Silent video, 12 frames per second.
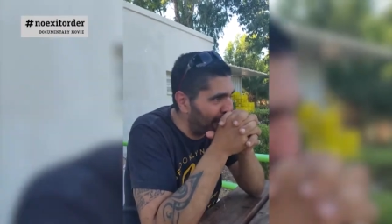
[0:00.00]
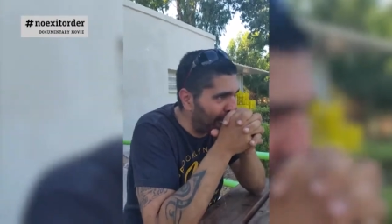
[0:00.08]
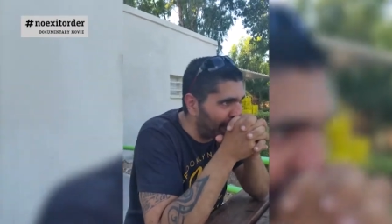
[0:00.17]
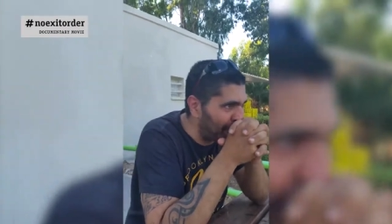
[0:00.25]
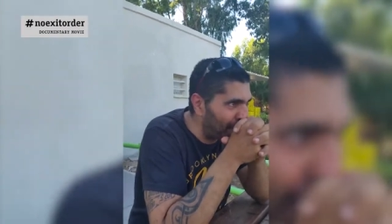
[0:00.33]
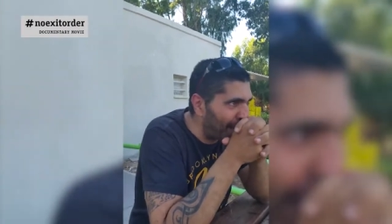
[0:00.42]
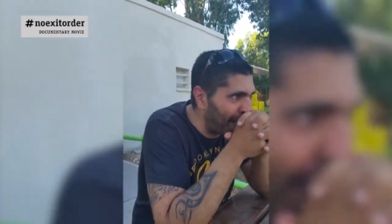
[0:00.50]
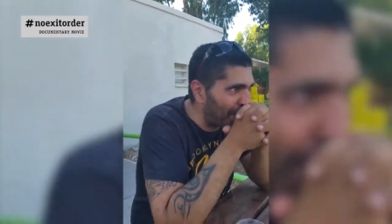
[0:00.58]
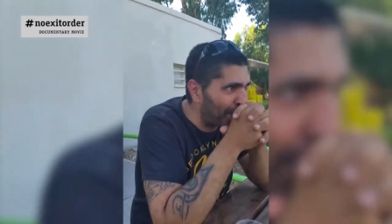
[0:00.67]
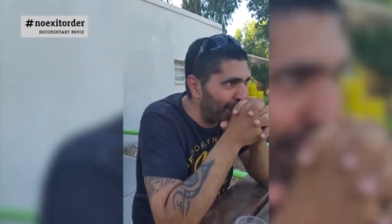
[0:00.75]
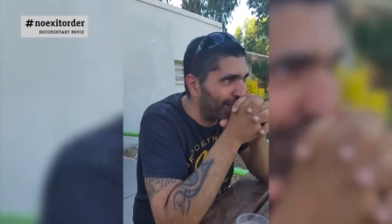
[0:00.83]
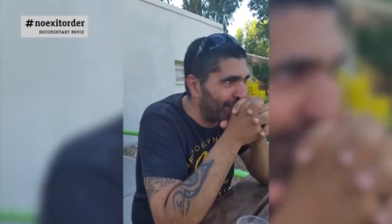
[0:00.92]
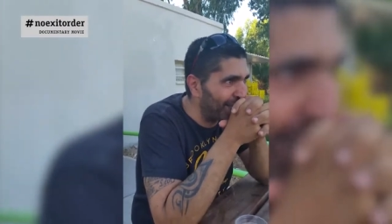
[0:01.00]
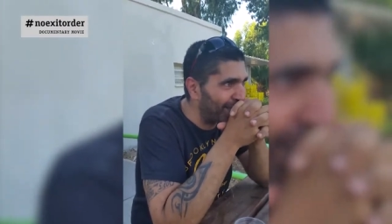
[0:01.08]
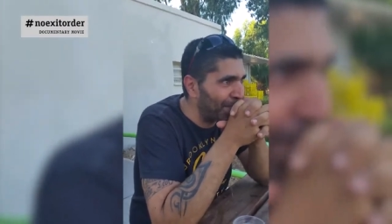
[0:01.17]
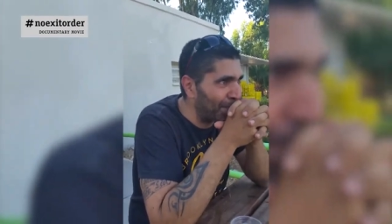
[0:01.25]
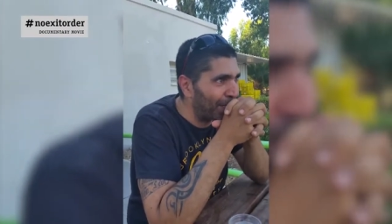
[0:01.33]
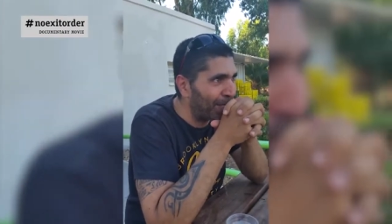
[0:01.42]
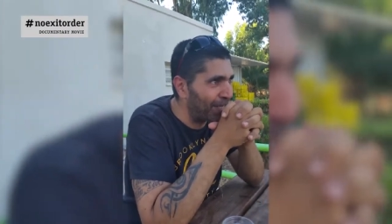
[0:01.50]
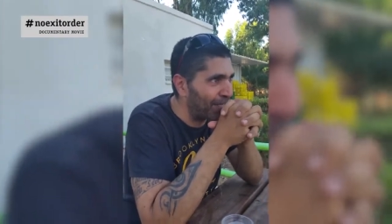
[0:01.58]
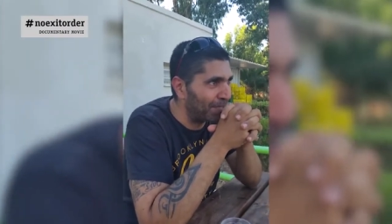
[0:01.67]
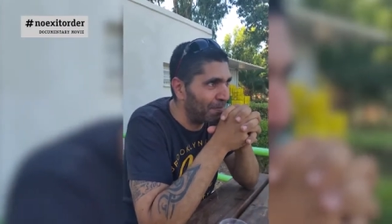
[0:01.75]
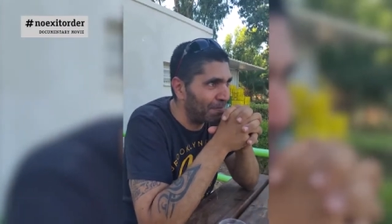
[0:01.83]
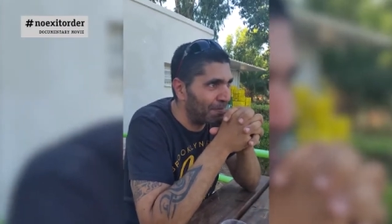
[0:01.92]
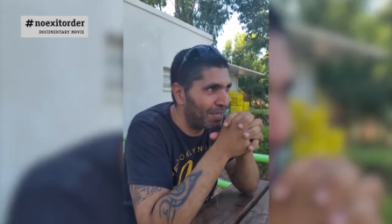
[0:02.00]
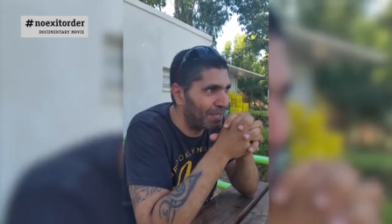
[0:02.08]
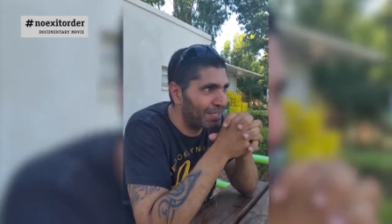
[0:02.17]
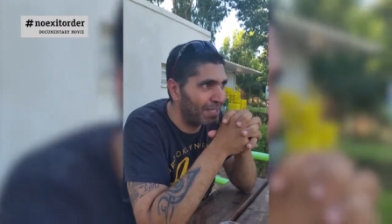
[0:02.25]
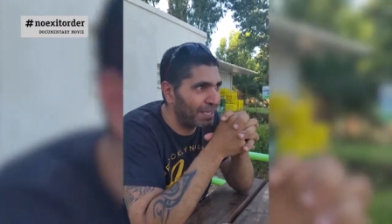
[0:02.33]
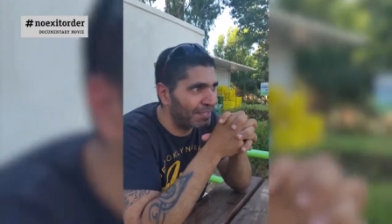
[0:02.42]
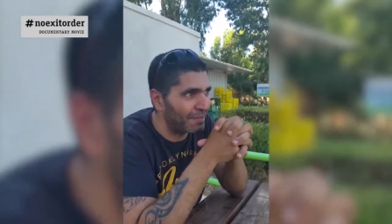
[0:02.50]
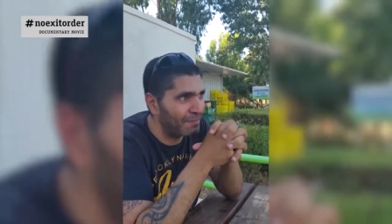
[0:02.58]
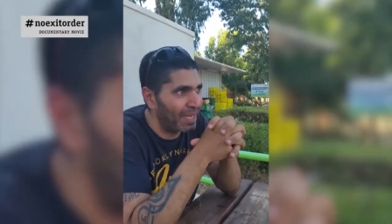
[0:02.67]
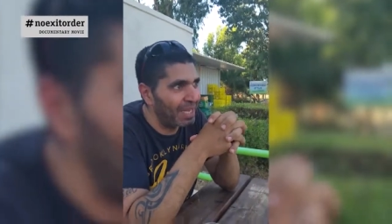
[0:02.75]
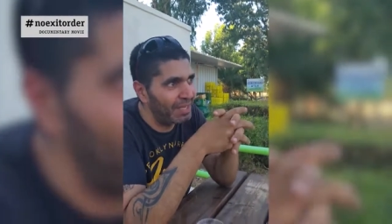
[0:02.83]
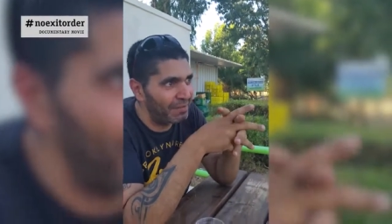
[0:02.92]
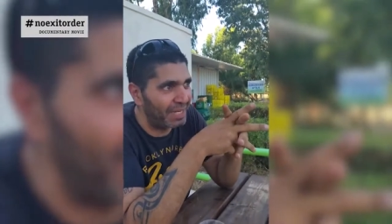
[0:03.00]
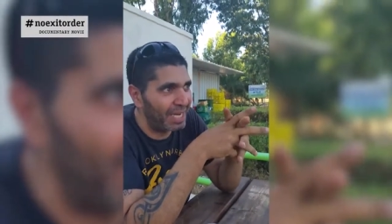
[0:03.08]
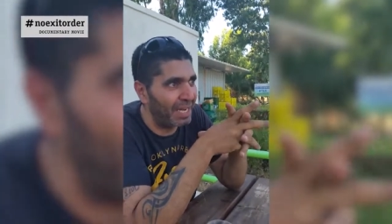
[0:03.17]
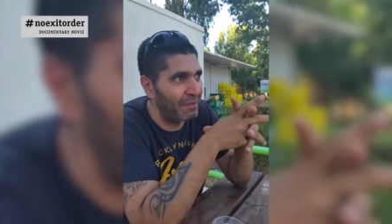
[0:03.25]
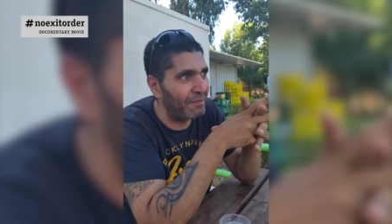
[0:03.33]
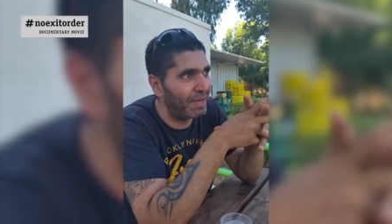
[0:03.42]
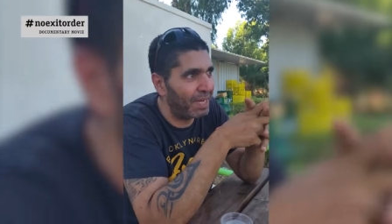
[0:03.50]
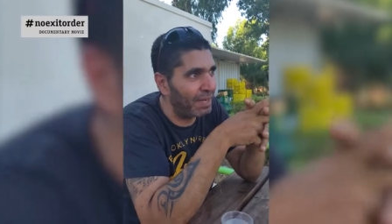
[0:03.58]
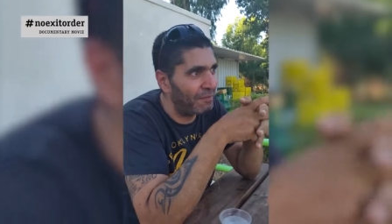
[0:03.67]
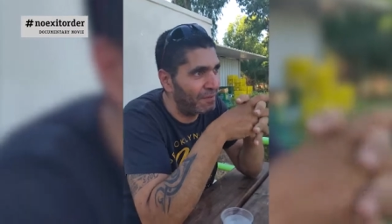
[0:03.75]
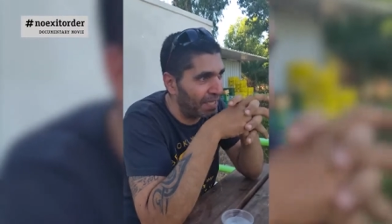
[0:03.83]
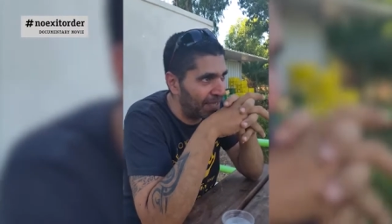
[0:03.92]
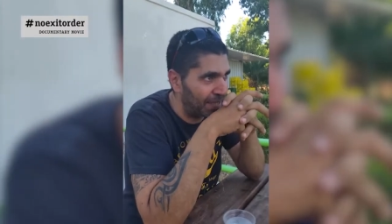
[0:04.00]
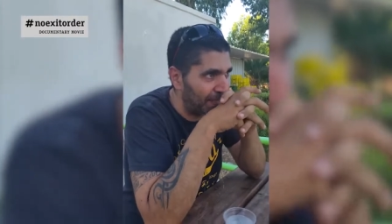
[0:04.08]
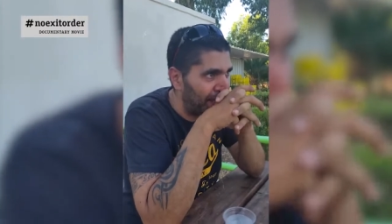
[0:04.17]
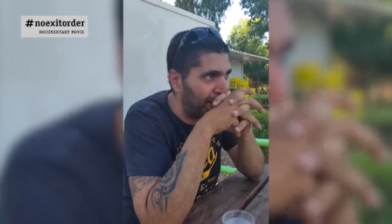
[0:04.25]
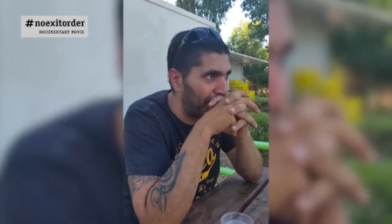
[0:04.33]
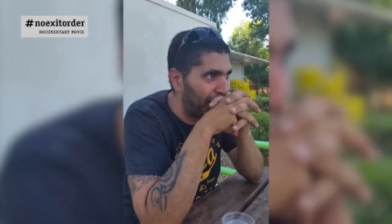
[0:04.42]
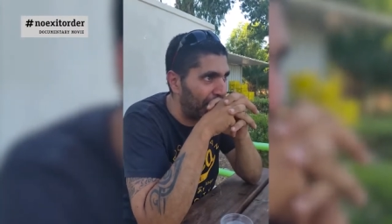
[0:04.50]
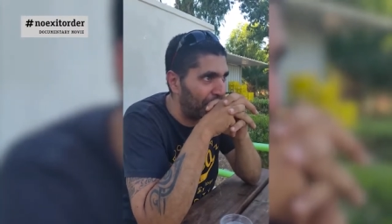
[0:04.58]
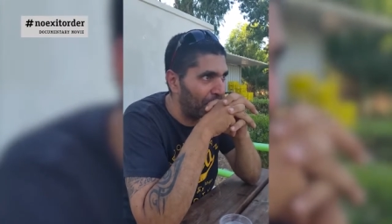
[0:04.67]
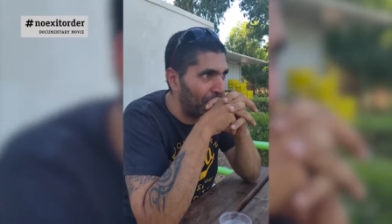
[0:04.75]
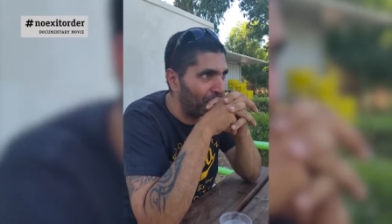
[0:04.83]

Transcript: I smile, but because a lot of, I live in Haifa. Haifa is a